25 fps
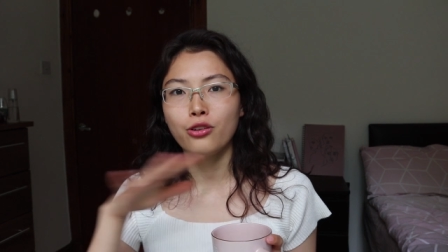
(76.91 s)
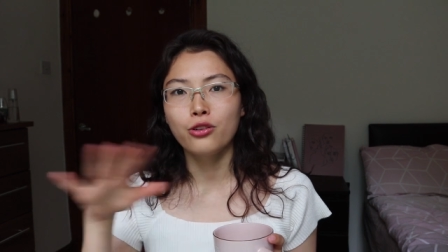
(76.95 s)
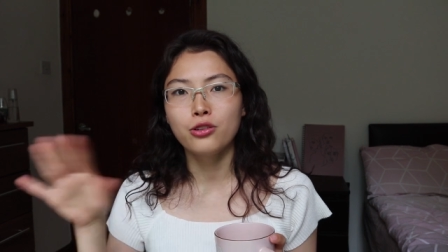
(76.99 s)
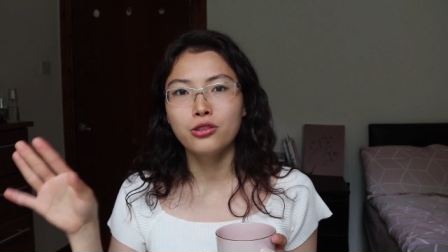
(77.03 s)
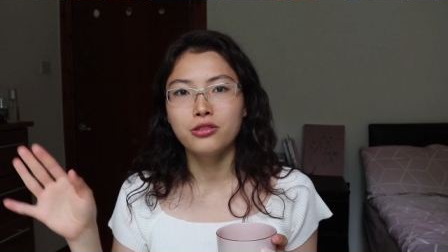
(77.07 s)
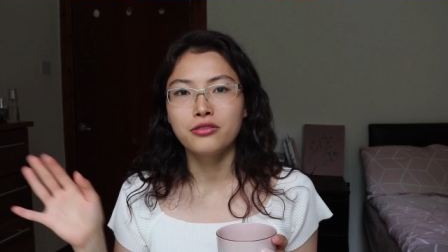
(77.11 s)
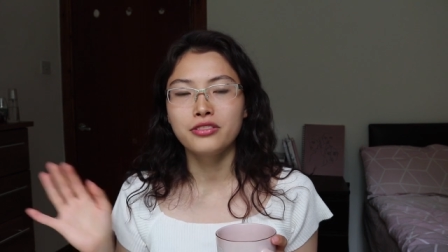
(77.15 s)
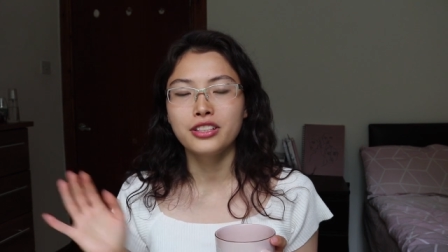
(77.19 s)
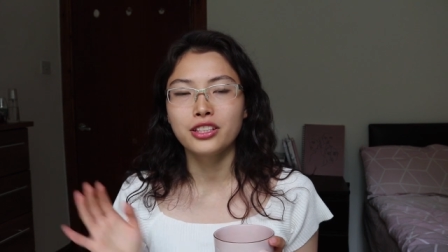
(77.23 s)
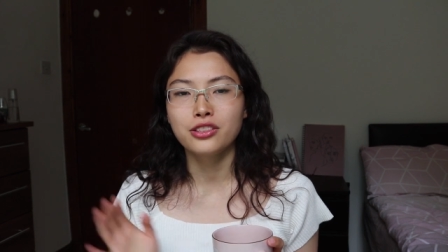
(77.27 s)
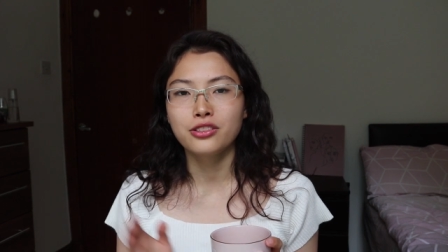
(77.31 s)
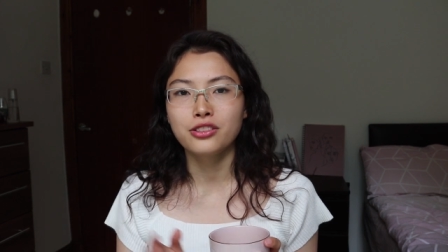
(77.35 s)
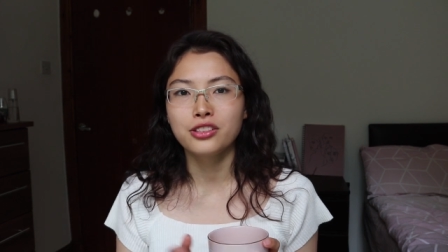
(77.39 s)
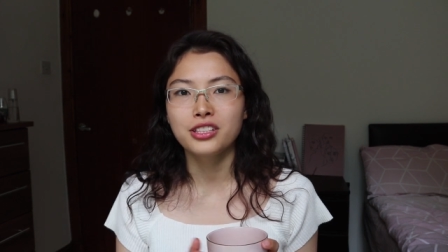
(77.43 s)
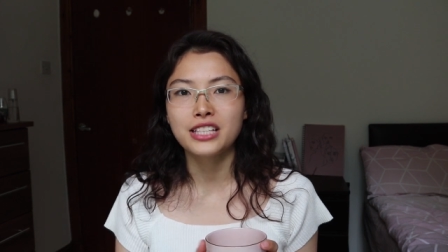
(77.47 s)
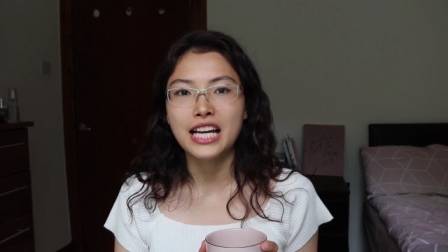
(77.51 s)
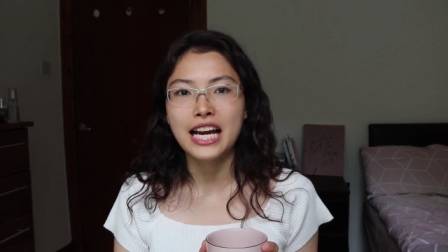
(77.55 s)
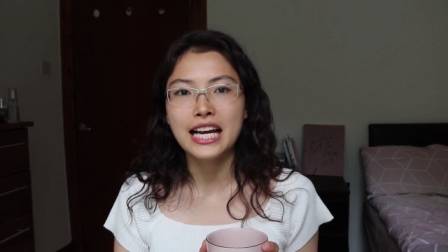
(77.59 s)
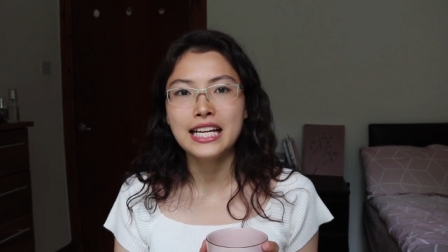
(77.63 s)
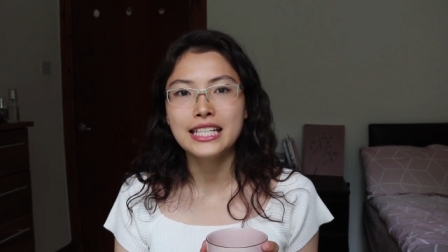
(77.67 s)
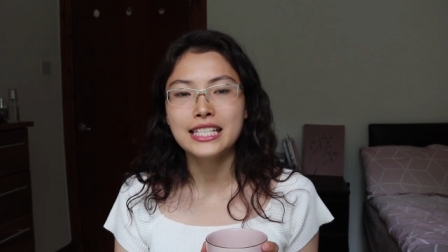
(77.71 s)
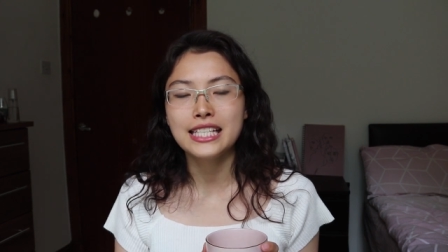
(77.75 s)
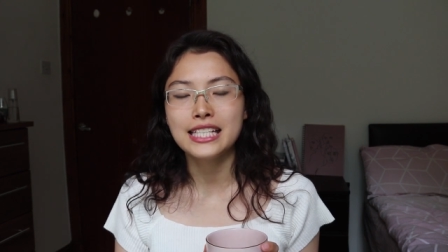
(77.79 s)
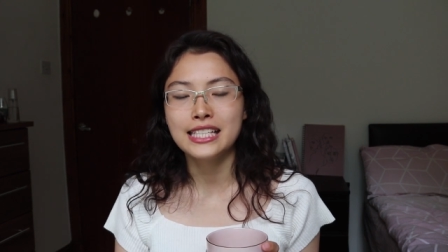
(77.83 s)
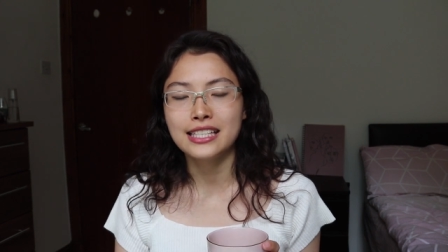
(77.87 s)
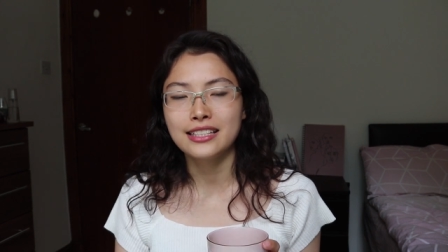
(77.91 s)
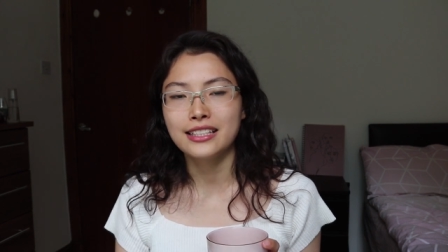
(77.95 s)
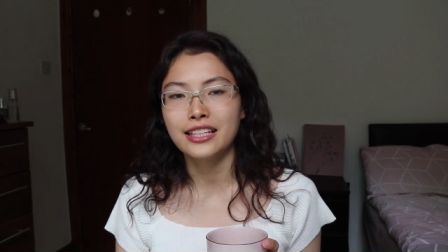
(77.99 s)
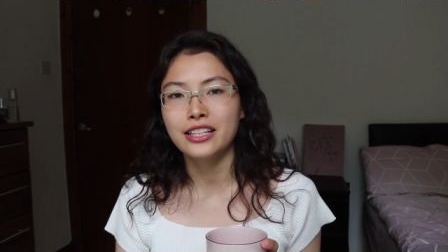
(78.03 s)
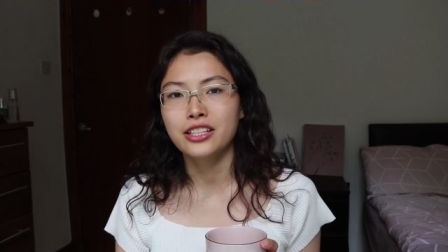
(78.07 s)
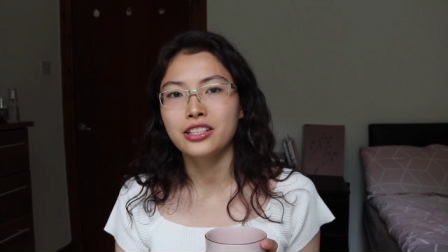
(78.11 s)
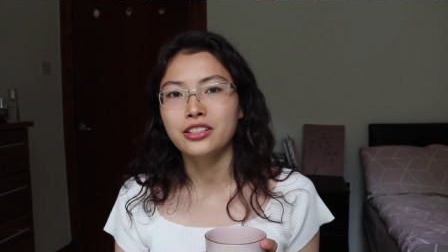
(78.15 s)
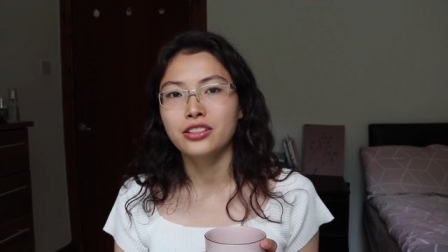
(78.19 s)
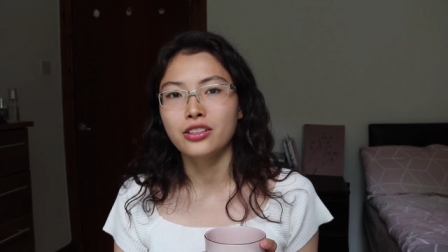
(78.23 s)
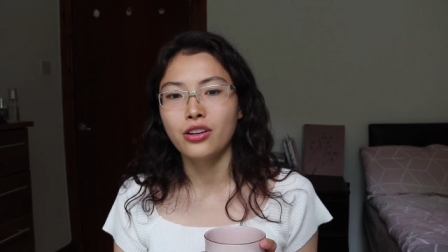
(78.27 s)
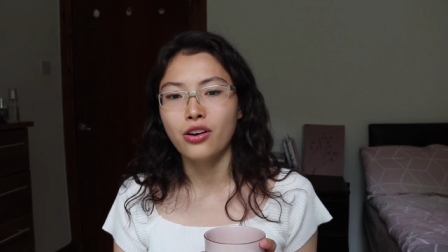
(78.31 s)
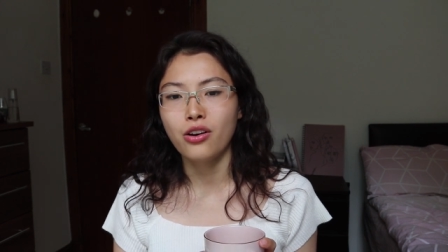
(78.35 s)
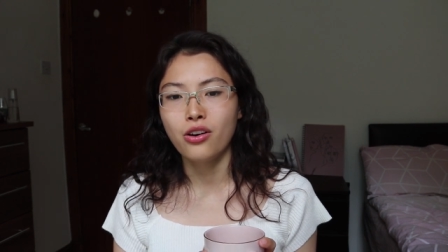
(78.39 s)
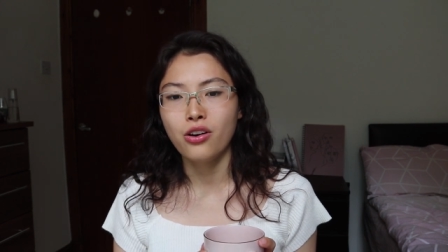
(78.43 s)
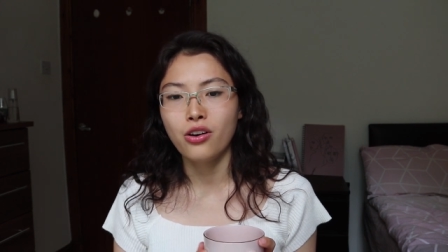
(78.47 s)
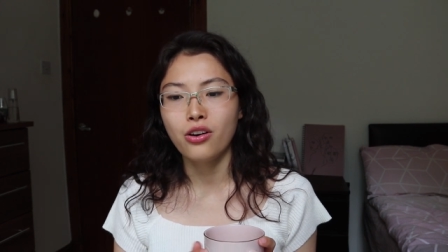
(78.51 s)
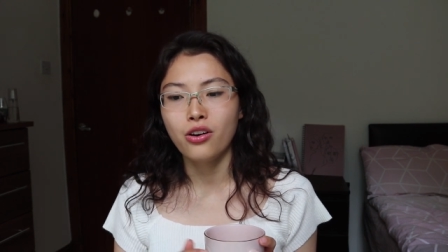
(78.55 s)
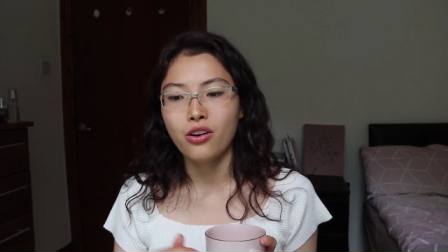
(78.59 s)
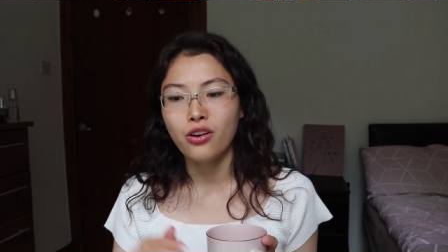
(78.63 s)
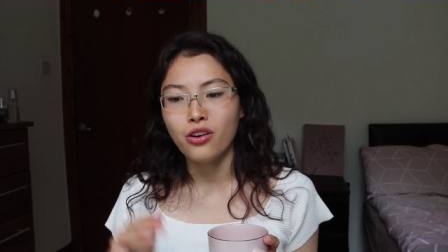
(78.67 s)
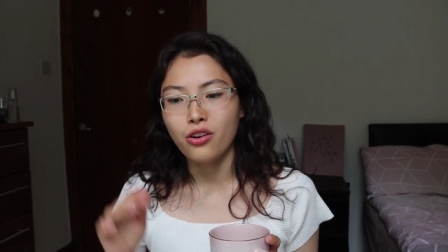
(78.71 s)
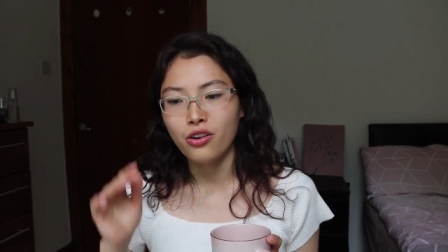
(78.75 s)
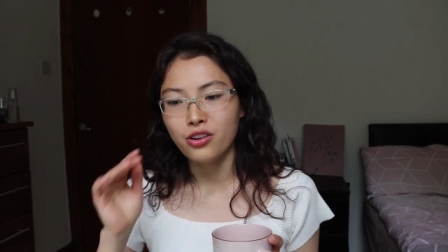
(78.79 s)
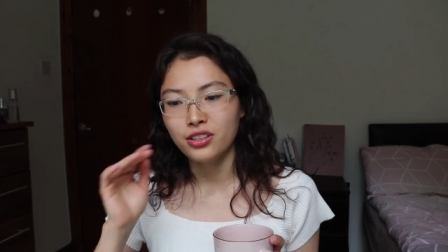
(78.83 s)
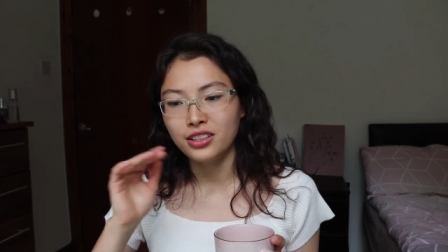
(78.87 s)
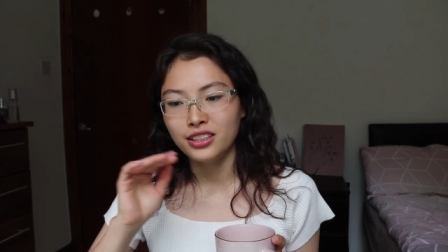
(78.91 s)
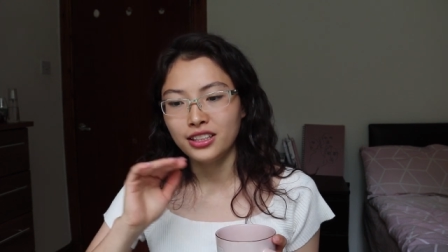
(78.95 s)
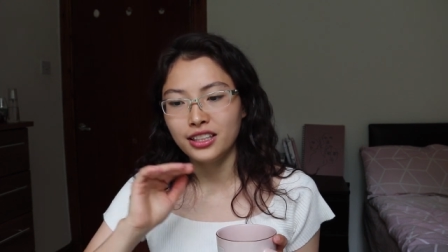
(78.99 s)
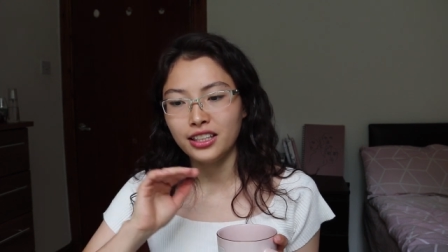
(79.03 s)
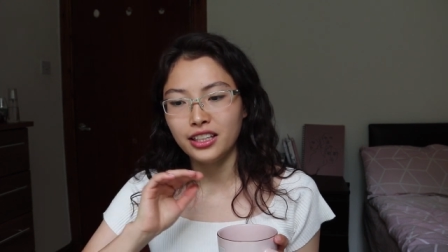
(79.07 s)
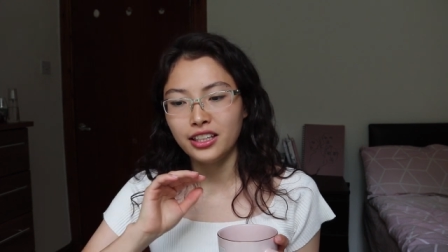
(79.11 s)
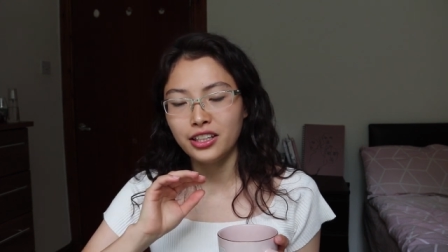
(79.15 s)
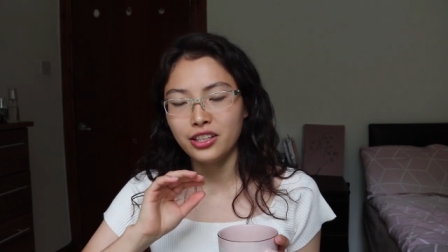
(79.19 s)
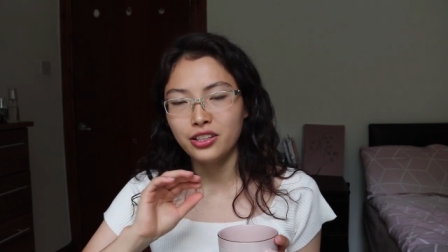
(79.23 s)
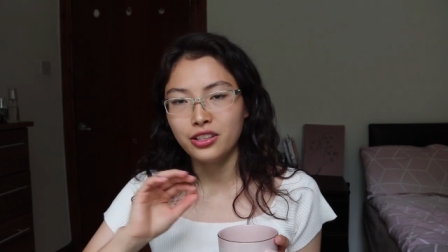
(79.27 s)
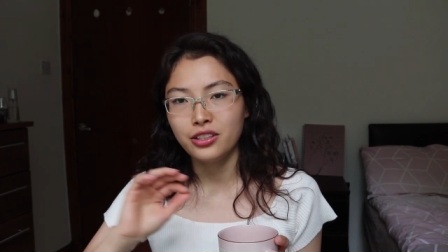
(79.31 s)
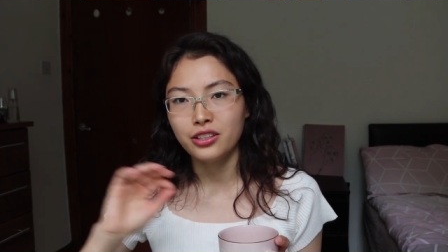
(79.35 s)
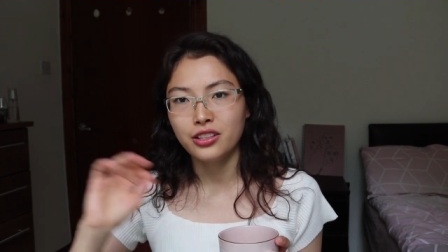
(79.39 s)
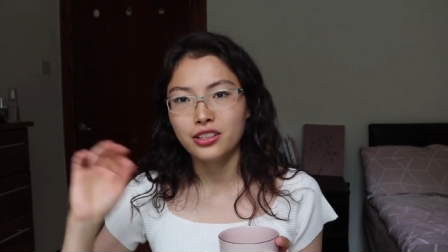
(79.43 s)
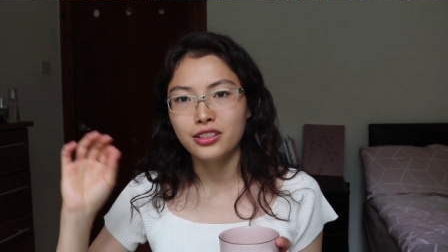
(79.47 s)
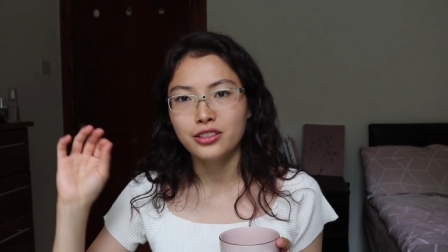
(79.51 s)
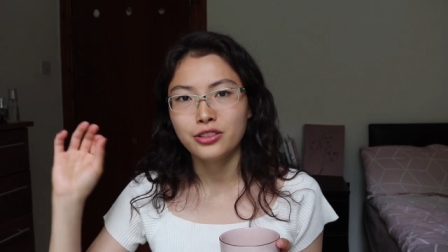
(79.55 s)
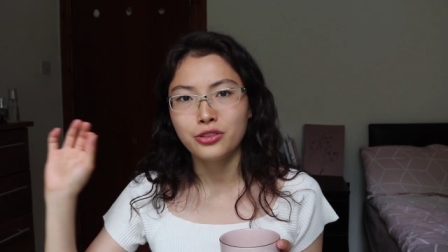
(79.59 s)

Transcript: all the societies they saw on the